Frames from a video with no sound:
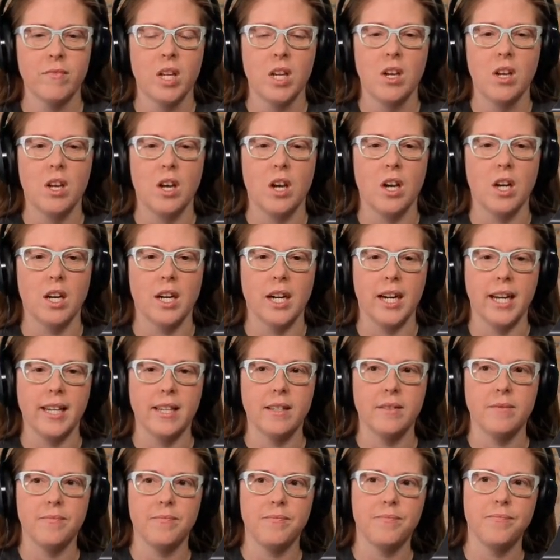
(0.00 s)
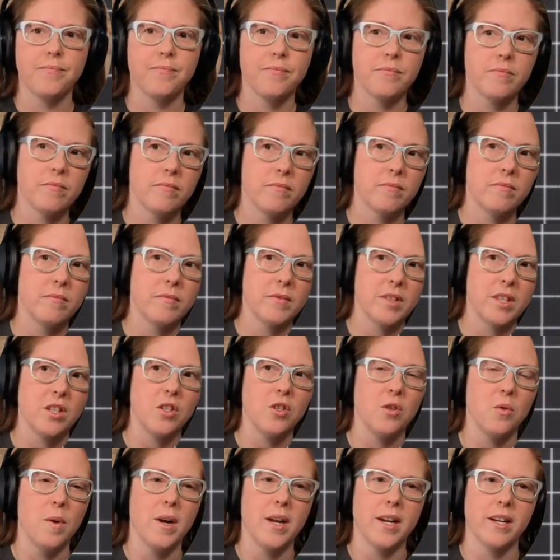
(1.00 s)
All right. Did
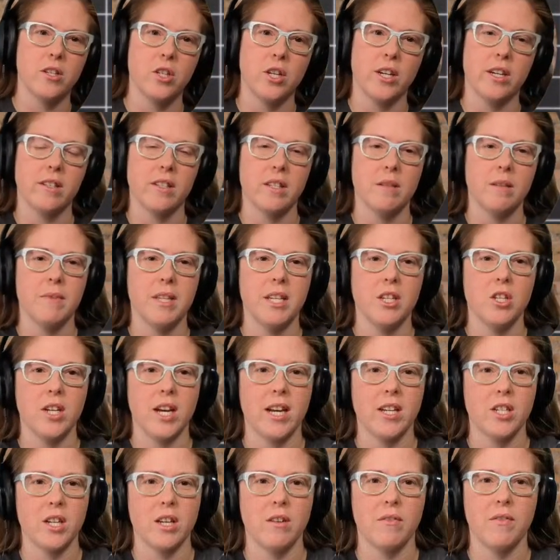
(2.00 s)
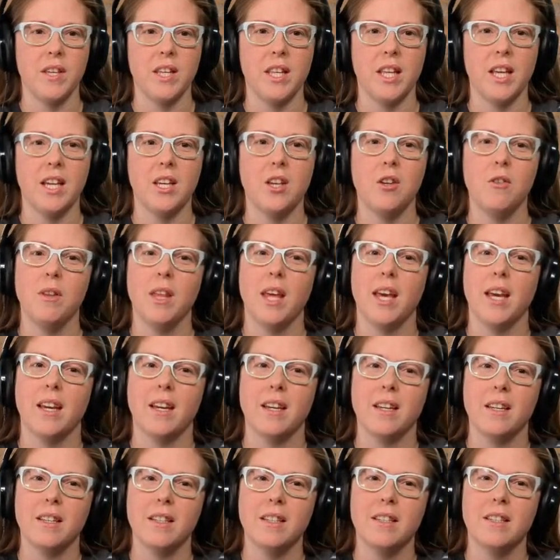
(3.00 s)
you want to share something, Josh? I feel like you
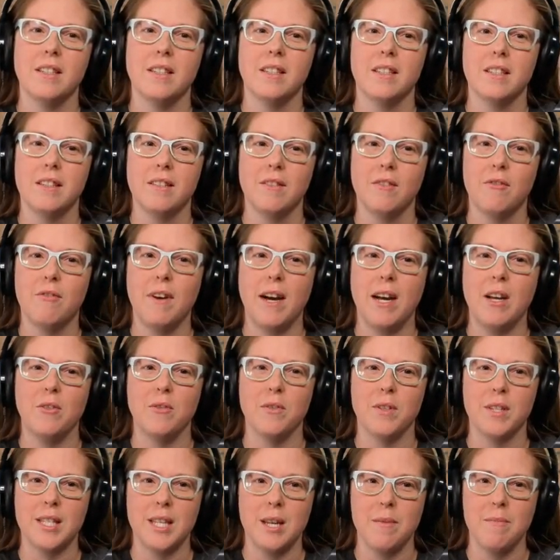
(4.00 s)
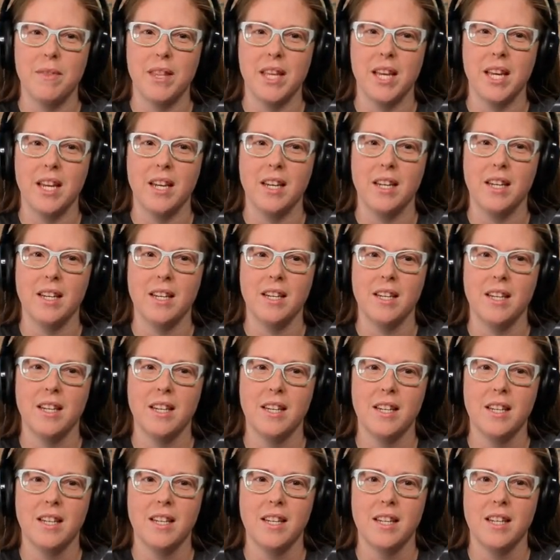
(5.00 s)
found something
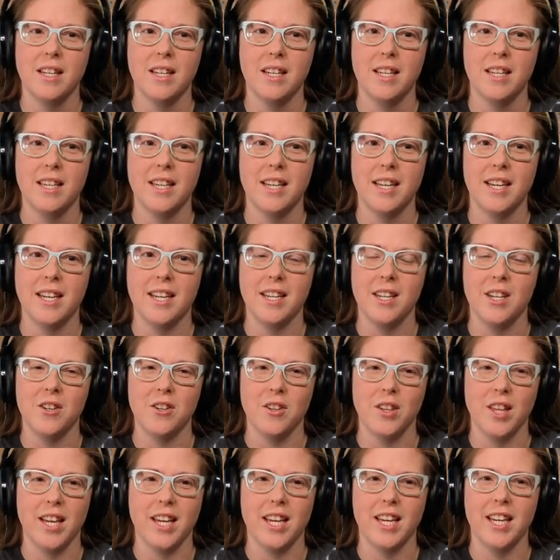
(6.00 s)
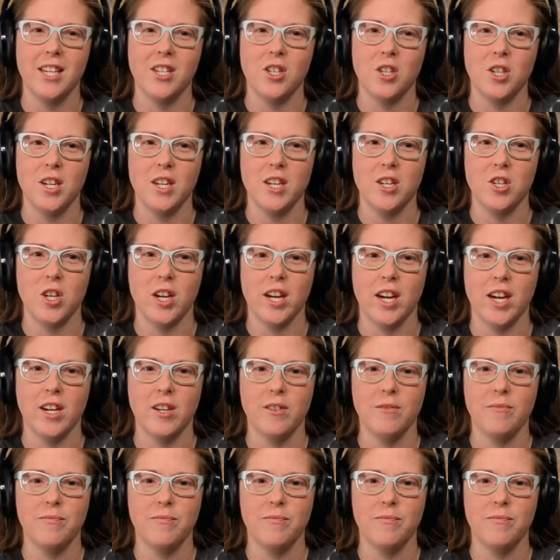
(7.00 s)
and you're itching to share.